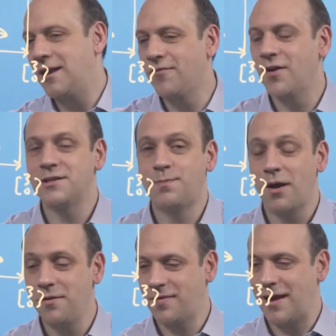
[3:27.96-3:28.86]
It inverts
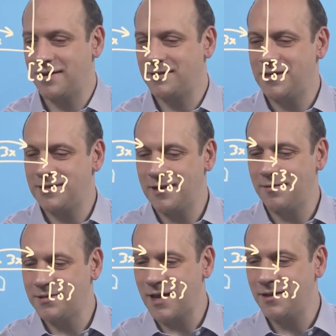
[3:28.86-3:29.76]
both axes.
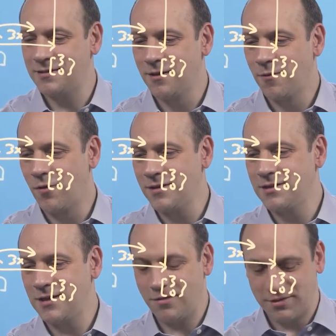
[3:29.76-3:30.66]
It takes 1,
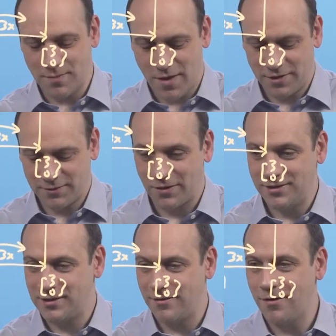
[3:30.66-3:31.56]
0 to
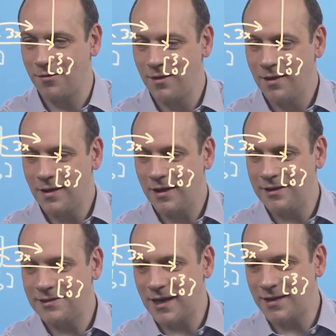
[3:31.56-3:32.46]
-1, 0, and
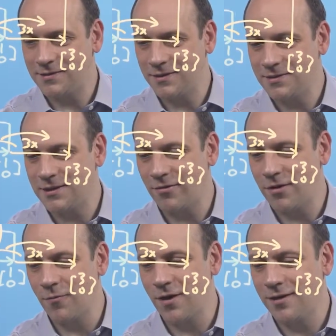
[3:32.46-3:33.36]
it takes
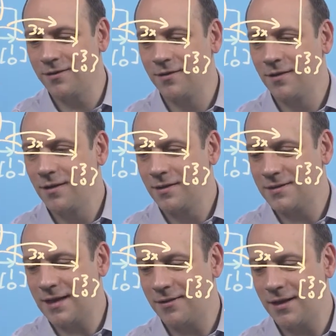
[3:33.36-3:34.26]
0, 1 down